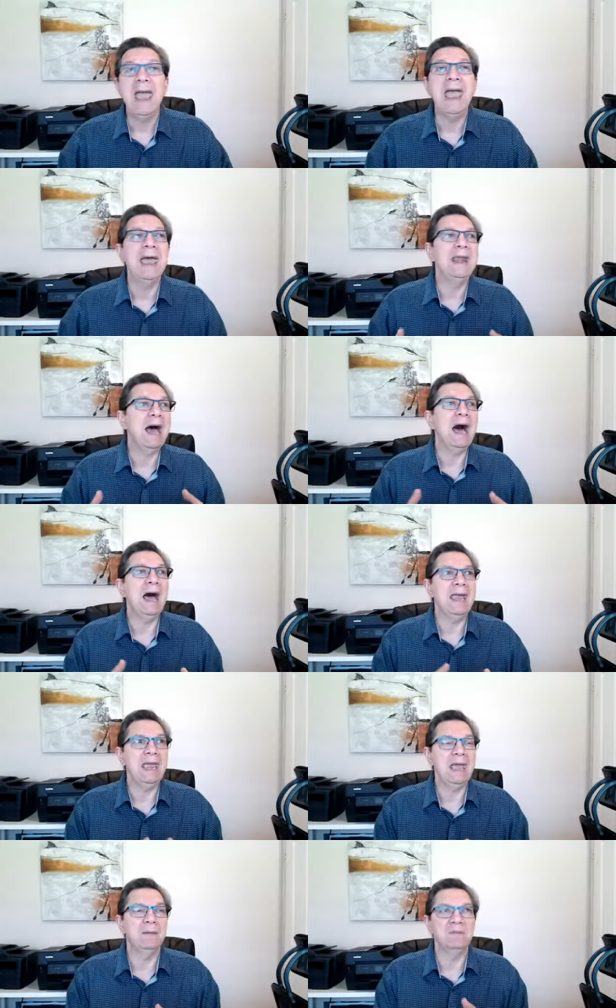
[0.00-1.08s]
And I
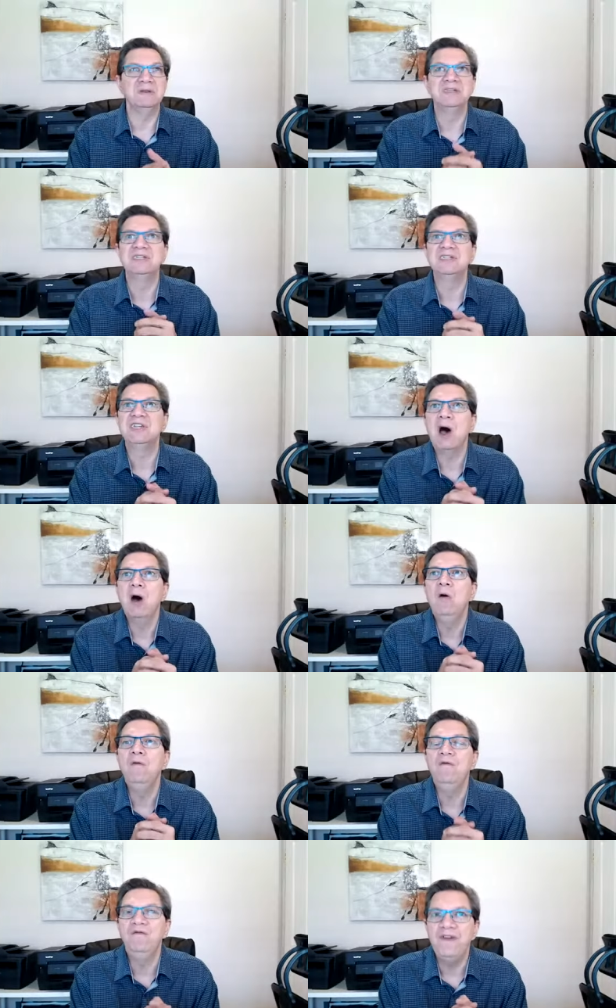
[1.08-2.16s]
am so
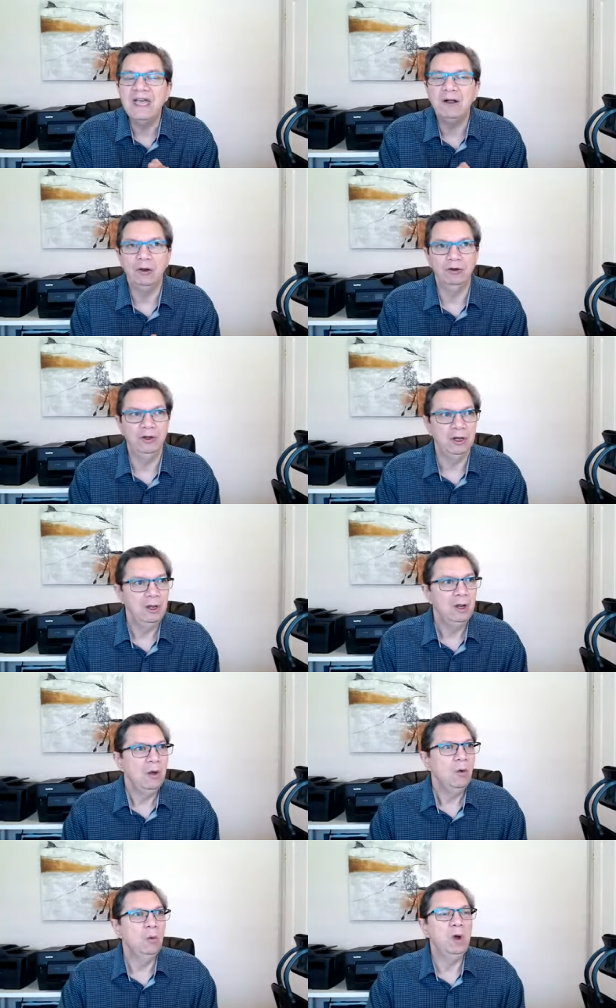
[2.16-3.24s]
filled
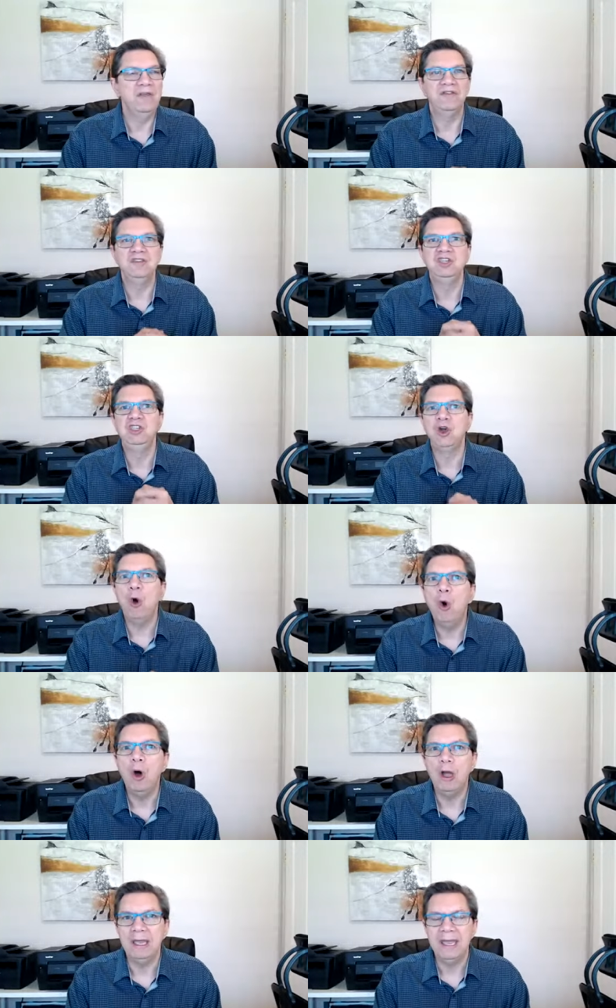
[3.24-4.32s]
with
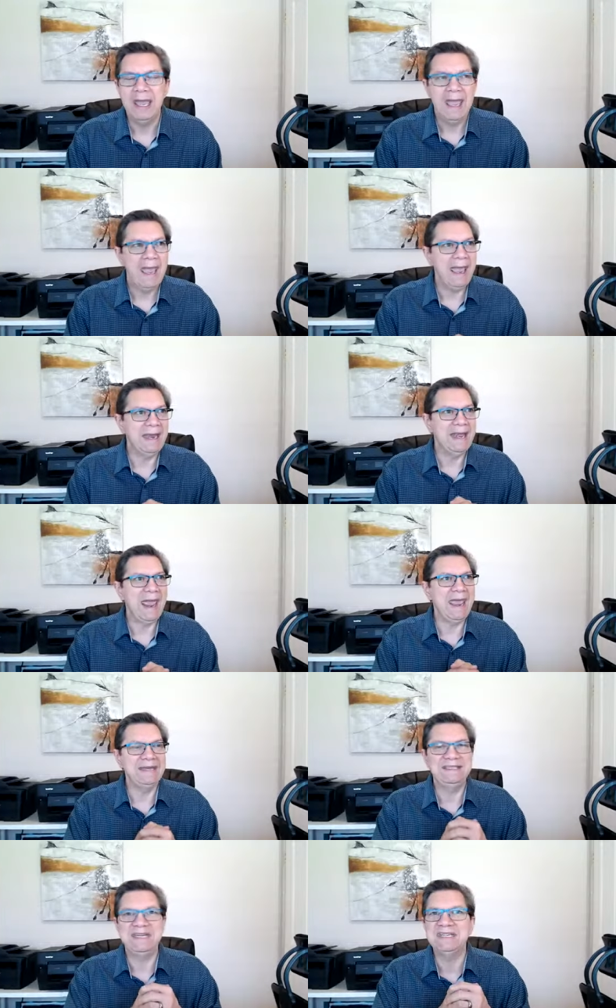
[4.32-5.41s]
joy and
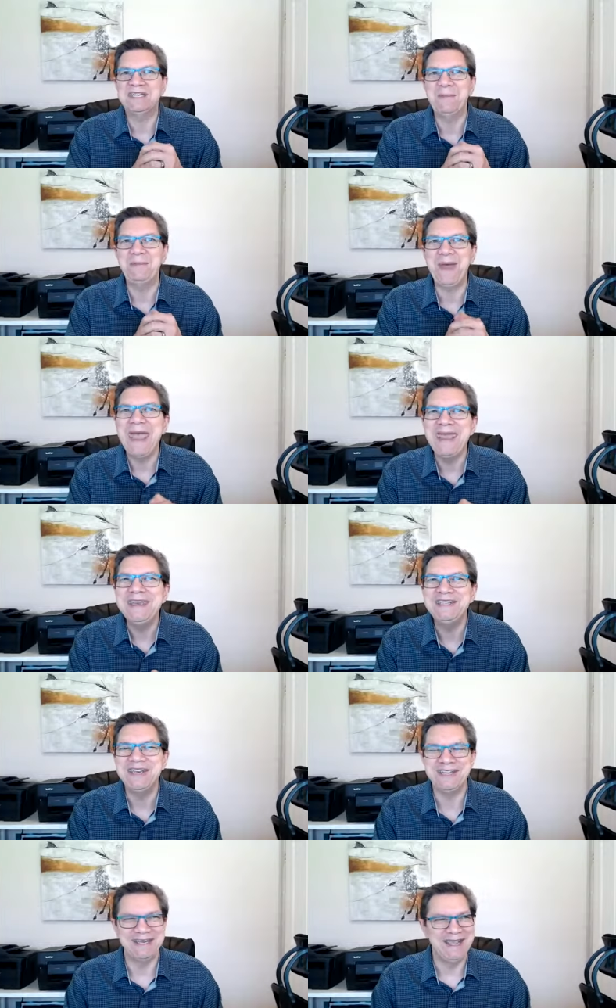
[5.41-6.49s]

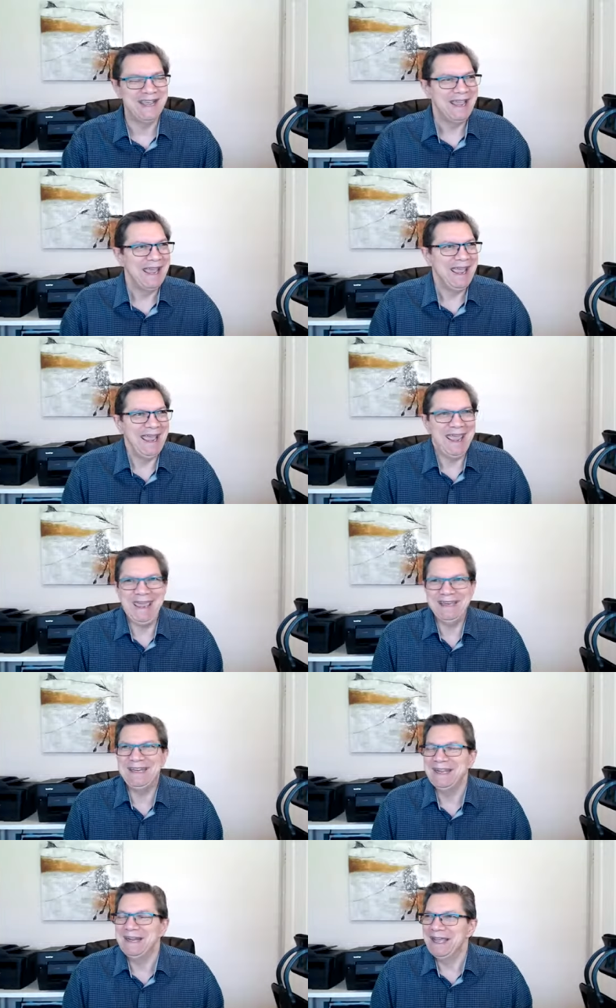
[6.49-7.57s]
anticipation
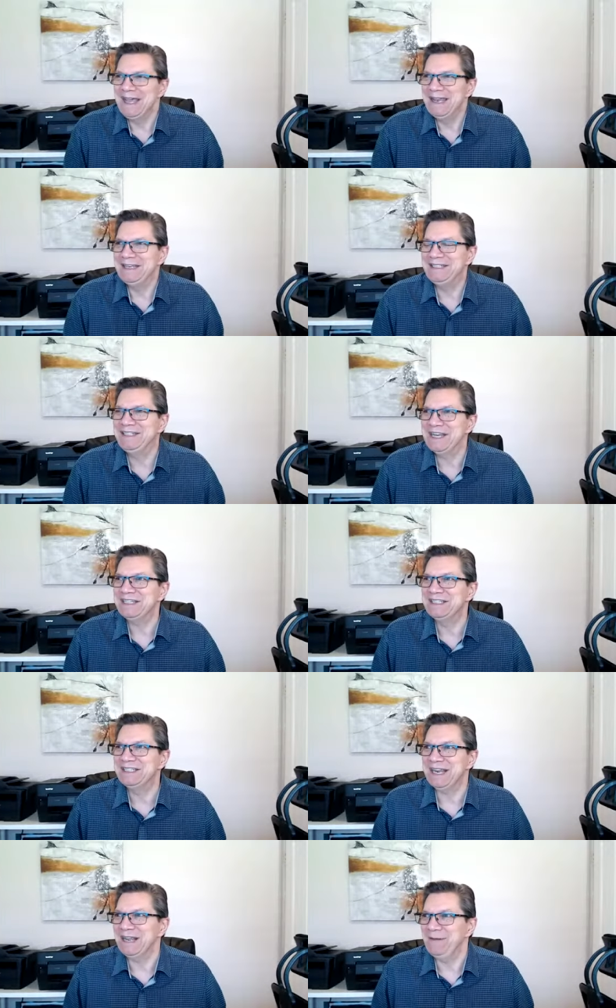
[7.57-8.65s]
and, and just